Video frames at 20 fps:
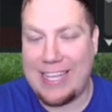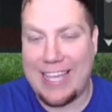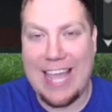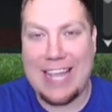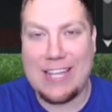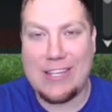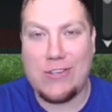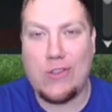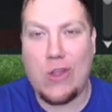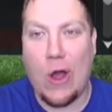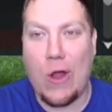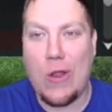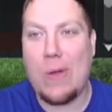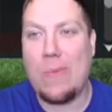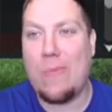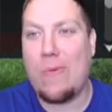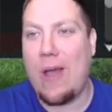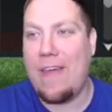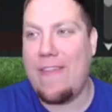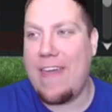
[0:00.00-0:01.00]
against
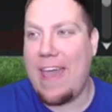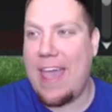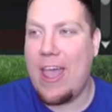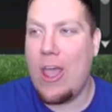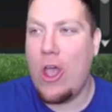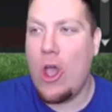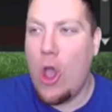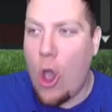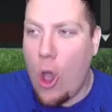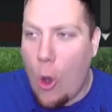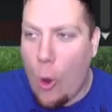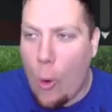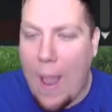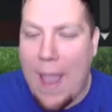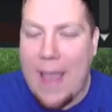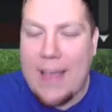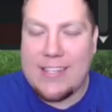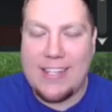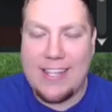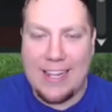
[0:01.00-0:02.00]
Tottenham right there?
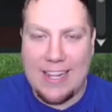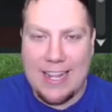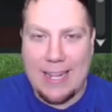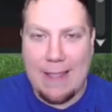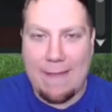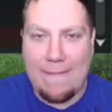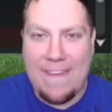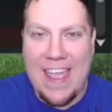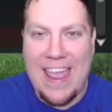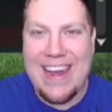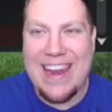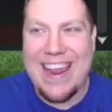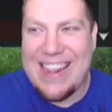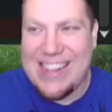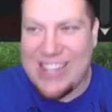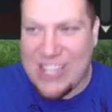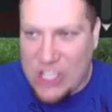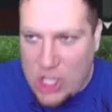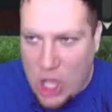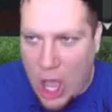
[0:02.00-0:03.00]
We're still
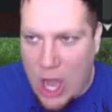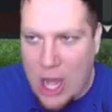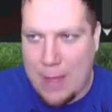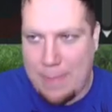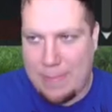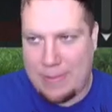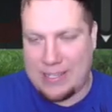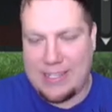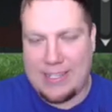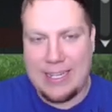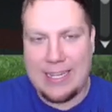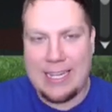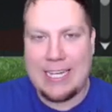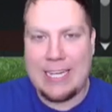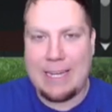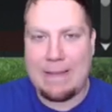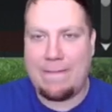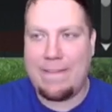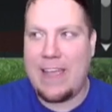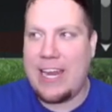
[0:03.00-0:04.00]
undefeated. Tottenham are still
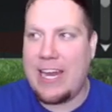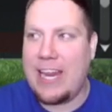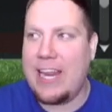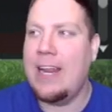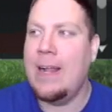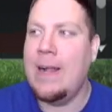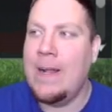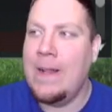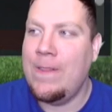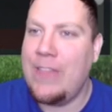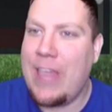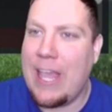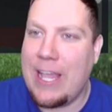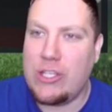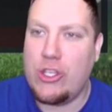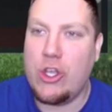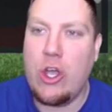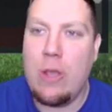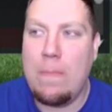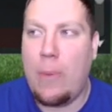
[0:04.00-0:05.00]
undefeated. They're
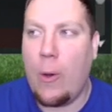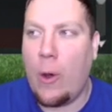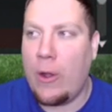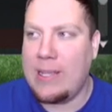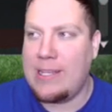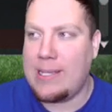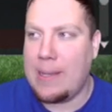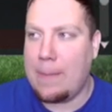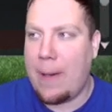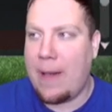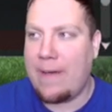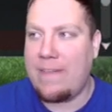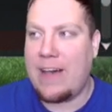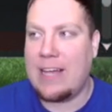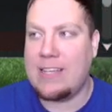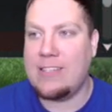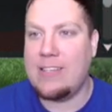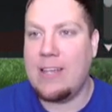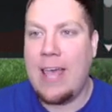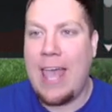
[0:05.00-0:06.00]
two points above
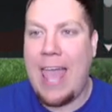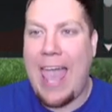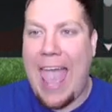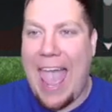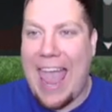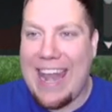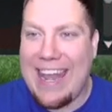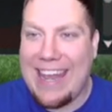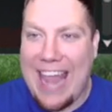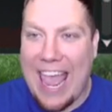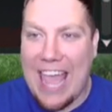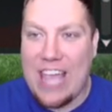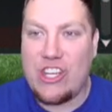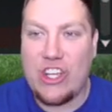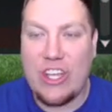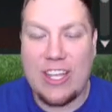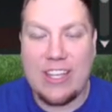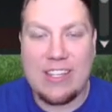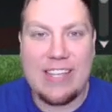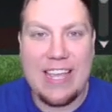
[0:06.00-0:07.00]
us. And as
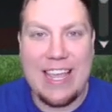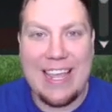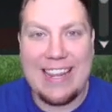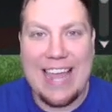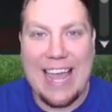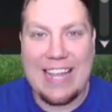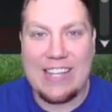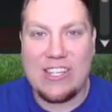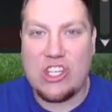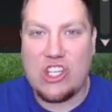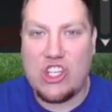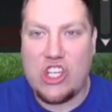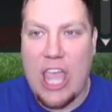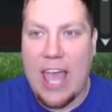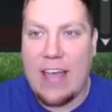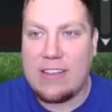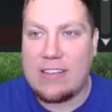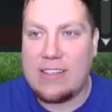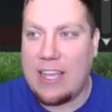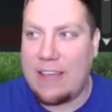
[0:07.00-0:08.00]
you can see, lads,
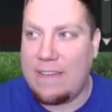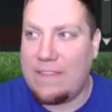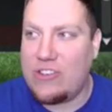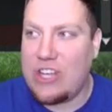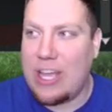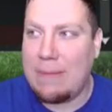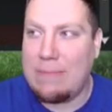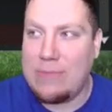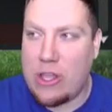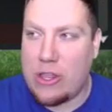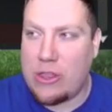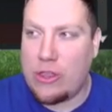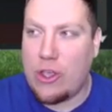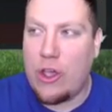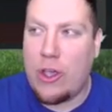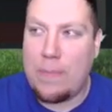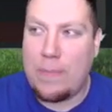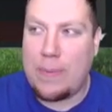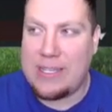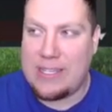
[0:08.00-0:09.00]
Chelsea have jumped to
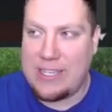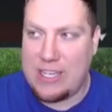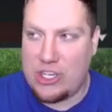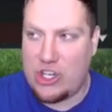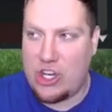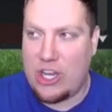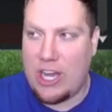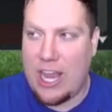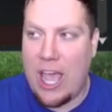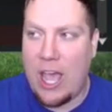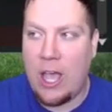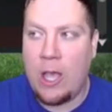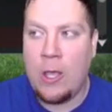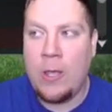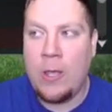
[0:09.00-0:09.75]
third position now.